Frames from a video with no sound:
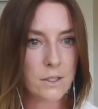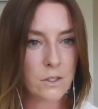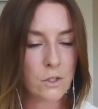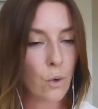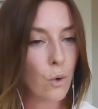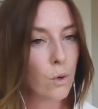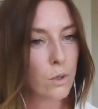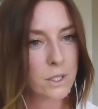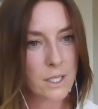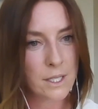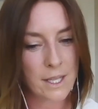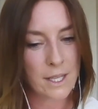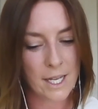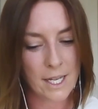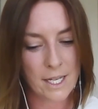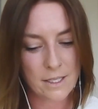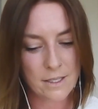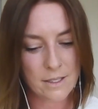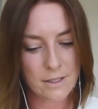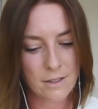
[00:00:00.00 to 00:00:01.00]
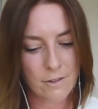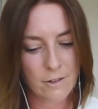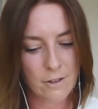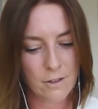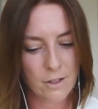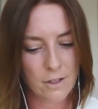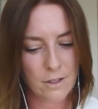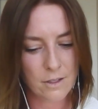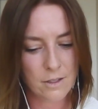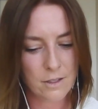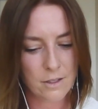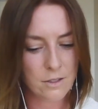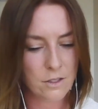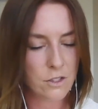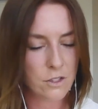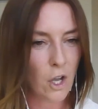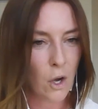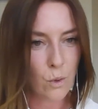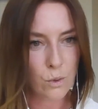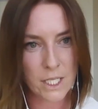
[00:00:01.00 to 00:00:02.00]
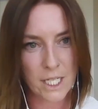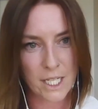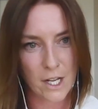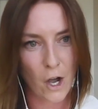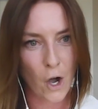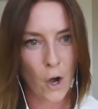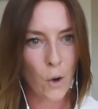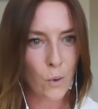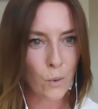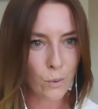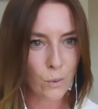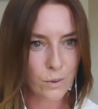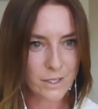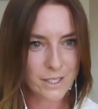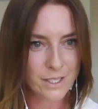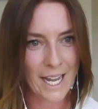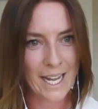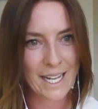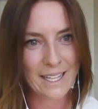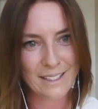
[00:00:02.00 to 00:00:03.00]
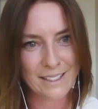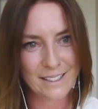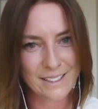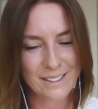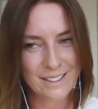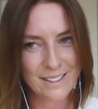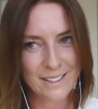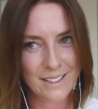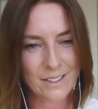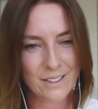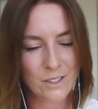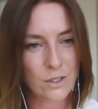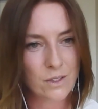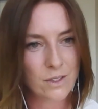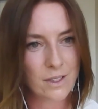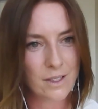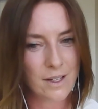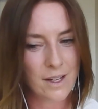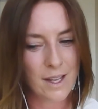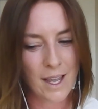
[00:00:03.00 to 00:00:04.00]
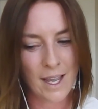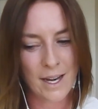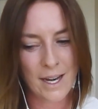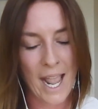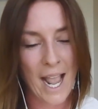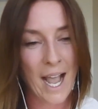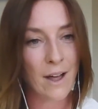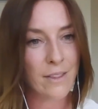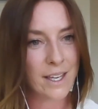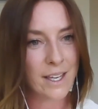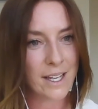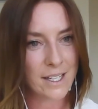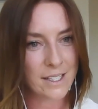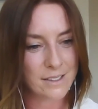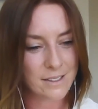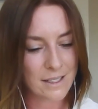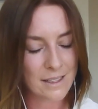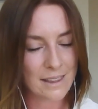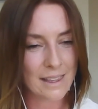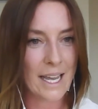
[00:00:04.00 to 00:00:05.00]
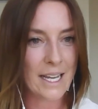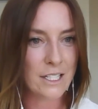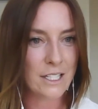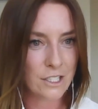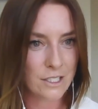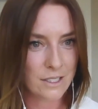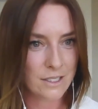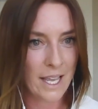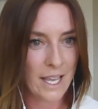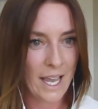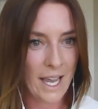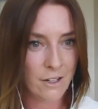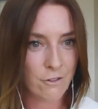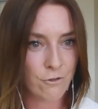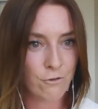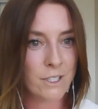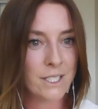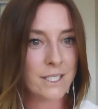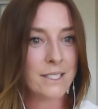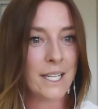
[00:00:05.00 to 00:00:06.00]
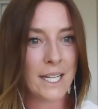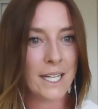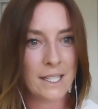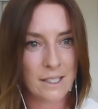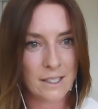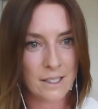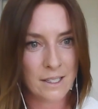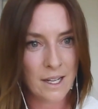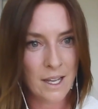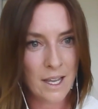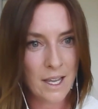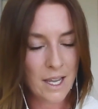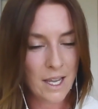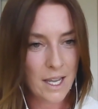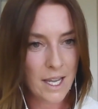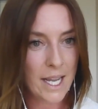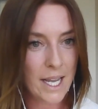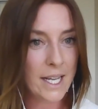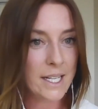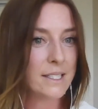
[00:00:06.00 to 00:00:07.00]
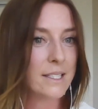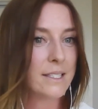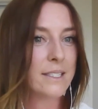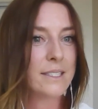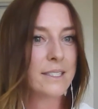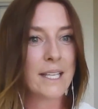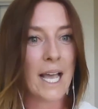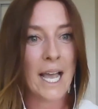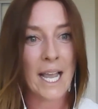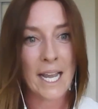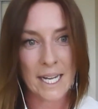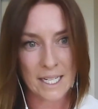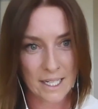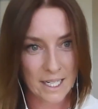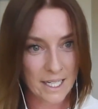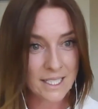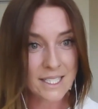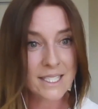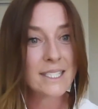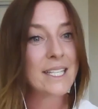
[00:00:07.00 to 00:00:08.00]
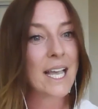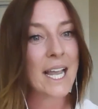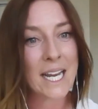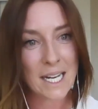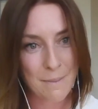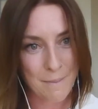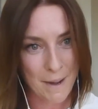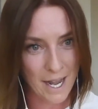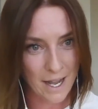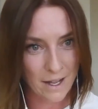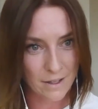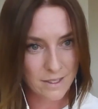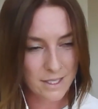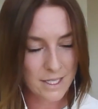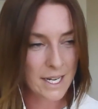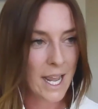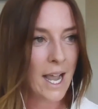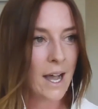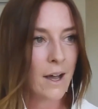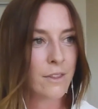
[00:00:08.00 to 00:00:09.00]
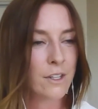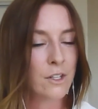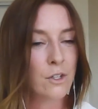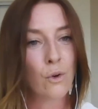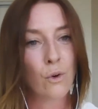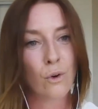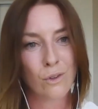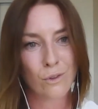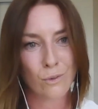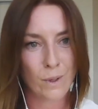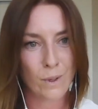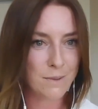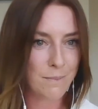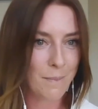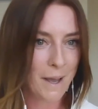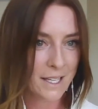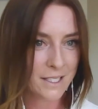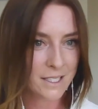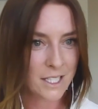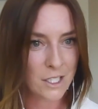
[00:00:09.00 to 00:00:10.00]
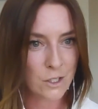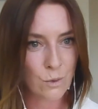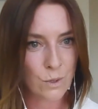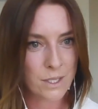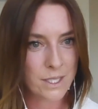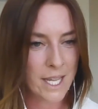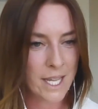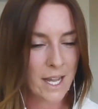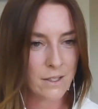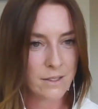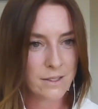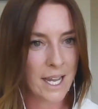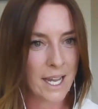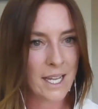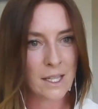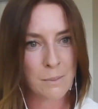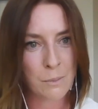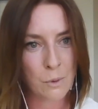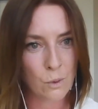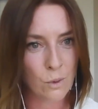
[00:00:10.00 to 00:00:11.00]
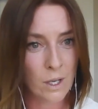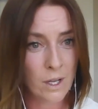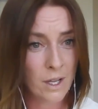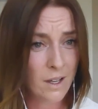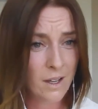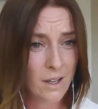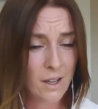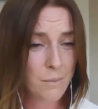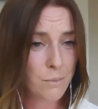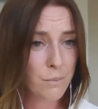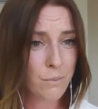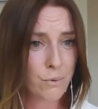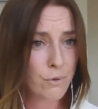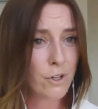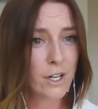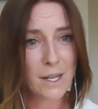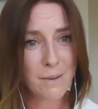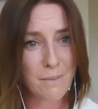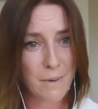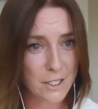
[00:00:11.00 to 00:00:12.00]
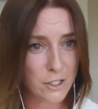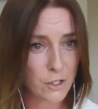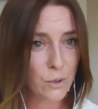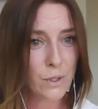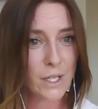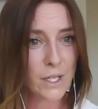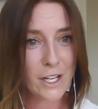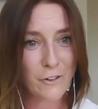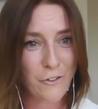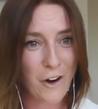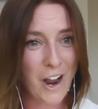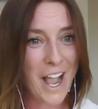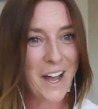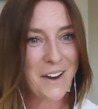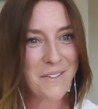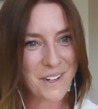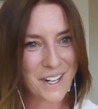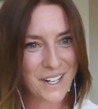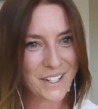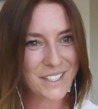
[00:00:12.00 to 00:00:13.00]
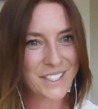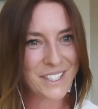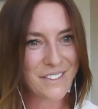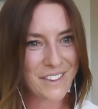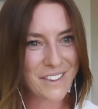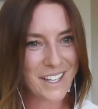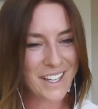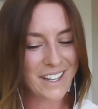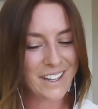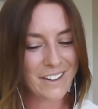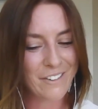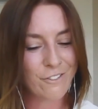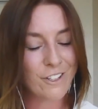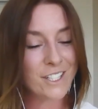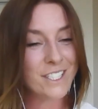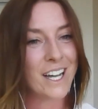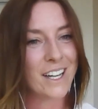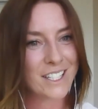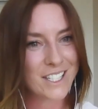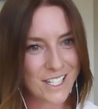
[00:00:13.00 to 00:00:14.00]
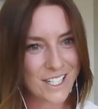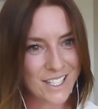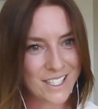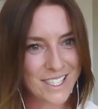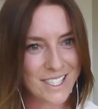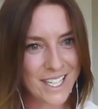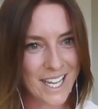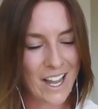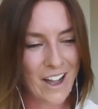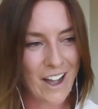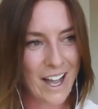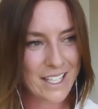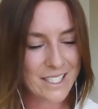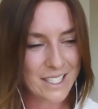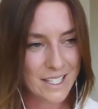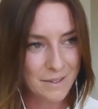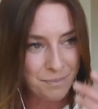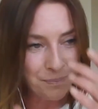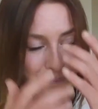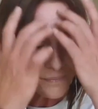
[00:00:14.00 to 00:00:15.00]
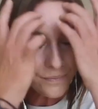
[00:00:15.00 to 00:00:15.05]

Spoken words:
talk to these salty old sailors and how these glaciers had receded insane amounts, and how the Northwest Passage was now sailable pretty much all year round because of the reduction in sea ice. And